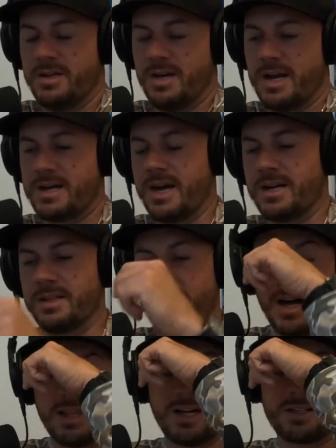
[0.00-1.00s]
I
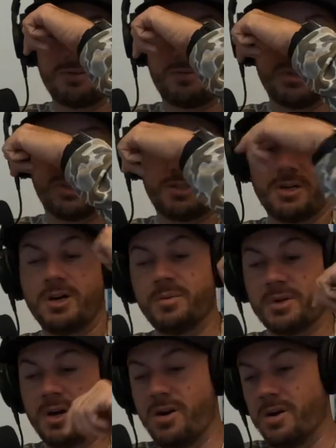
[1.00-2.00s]
like to fish
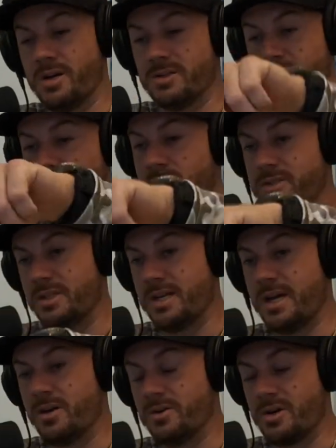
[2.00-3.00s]
up current and toss it
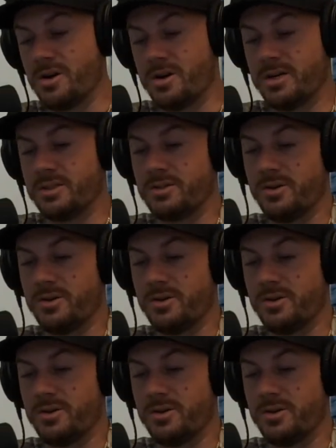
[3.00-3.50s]
down current.